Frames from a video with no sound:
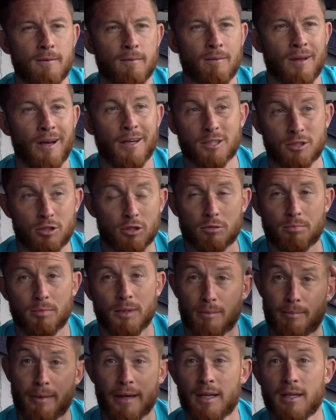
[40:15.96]
That's just me
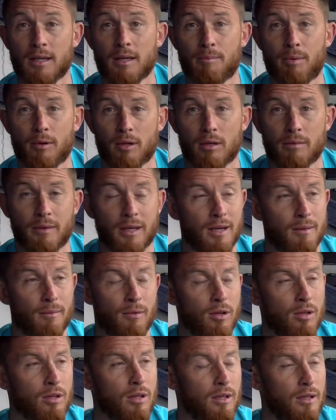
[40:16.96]
mentally, but the way I'm
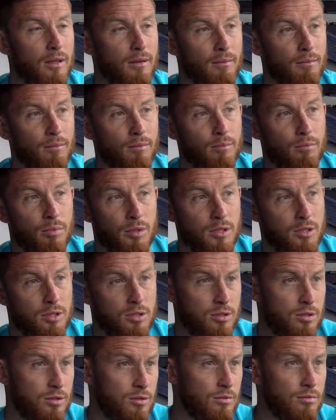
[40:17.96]
off
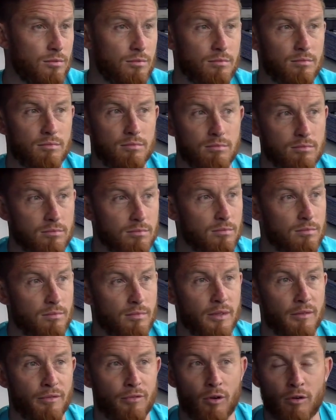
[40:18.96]
was
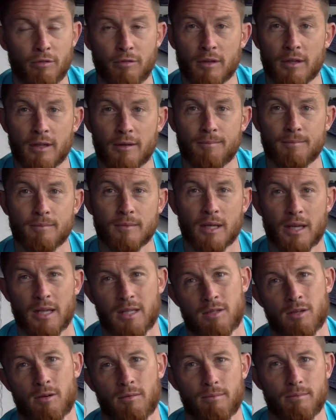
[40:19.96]
the Forfar game. It
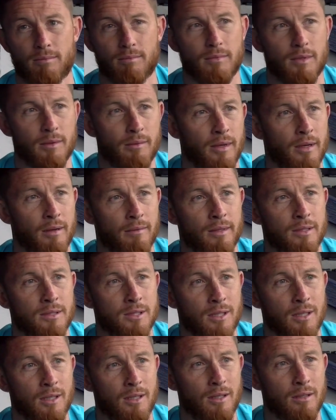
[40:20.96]
ended up the one that wins
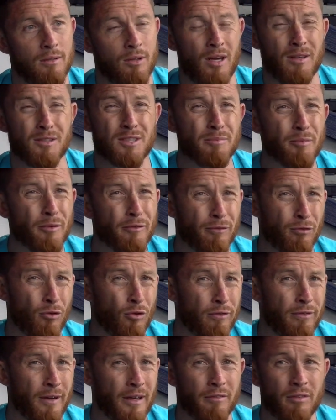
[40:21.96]
the league. Now it's about 4 or
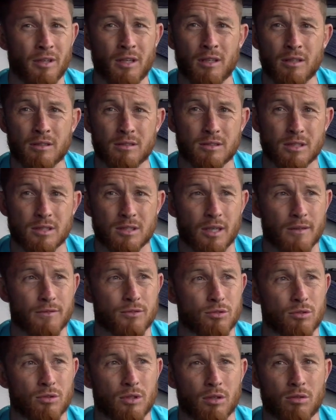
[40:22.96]
5 years since I've
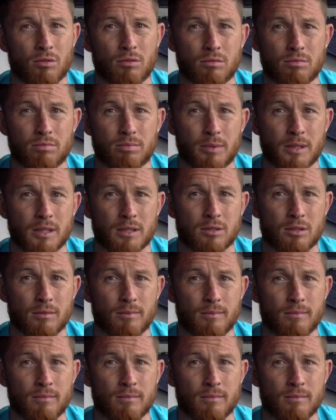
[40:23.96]
scored a goal being a sub.